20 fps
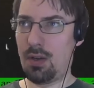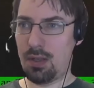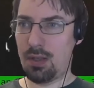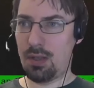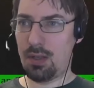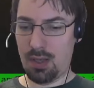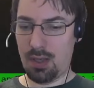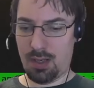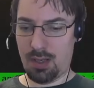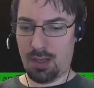
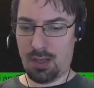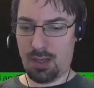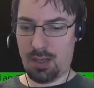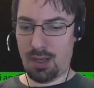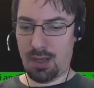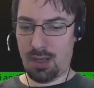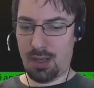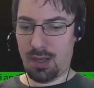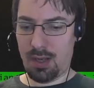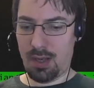
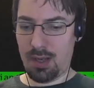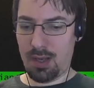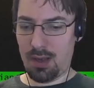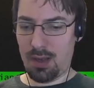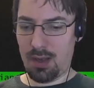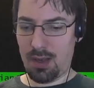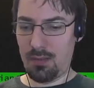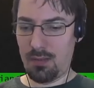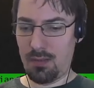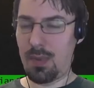minus key
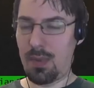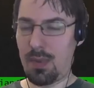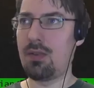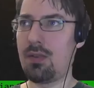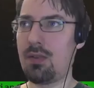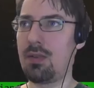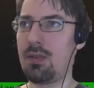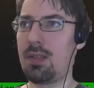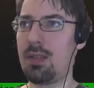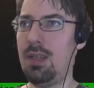for
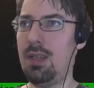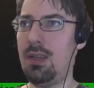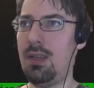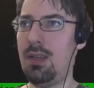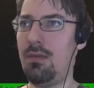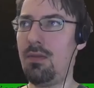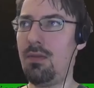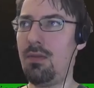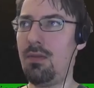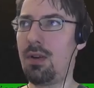k,
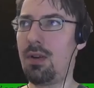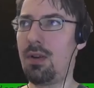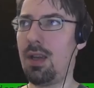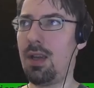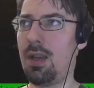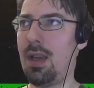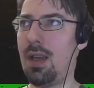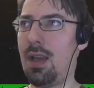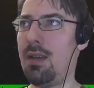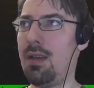and then
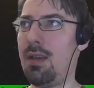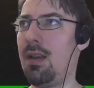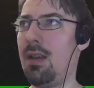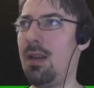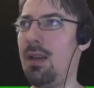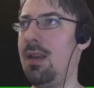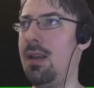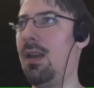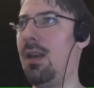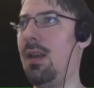it is
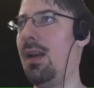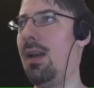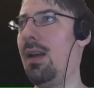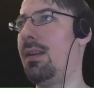a